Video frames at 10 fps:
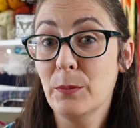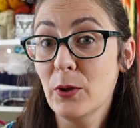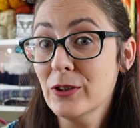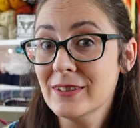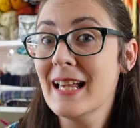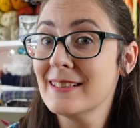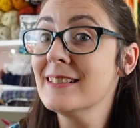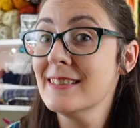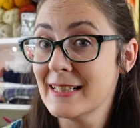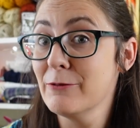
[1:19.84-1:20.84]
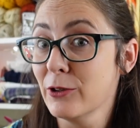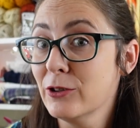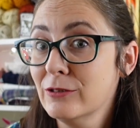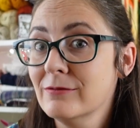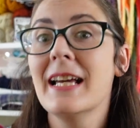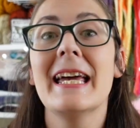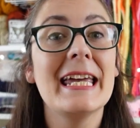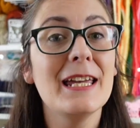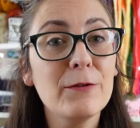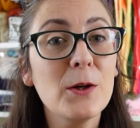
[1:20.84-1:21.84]
bonus lesson 0,
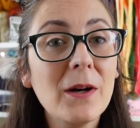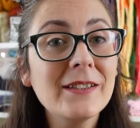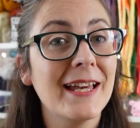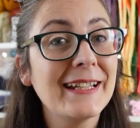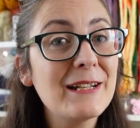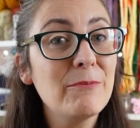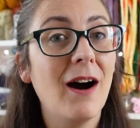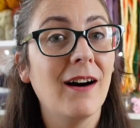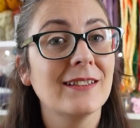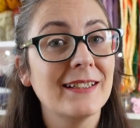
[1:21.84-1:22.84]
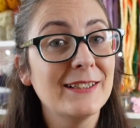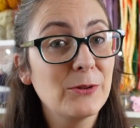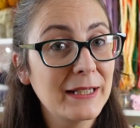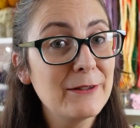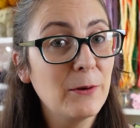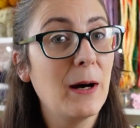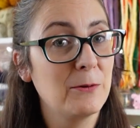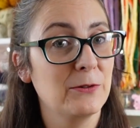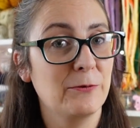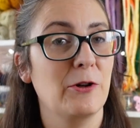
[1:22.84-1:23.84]
if you are taking part in 24
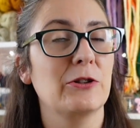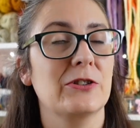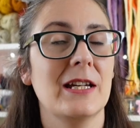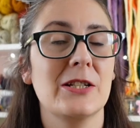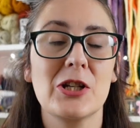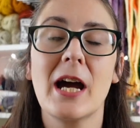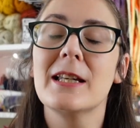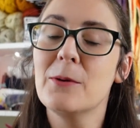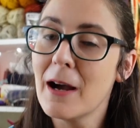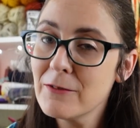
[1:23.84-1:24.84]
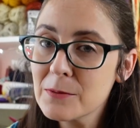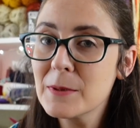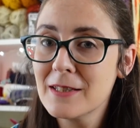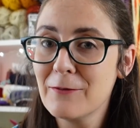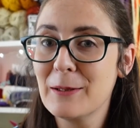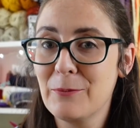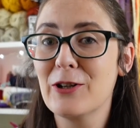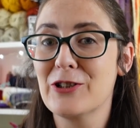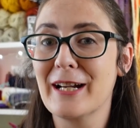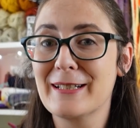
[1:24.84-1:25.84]
Hours of Cross Stitch and you have a specific
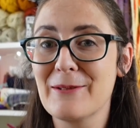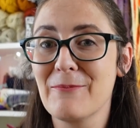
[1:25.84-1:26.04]
project in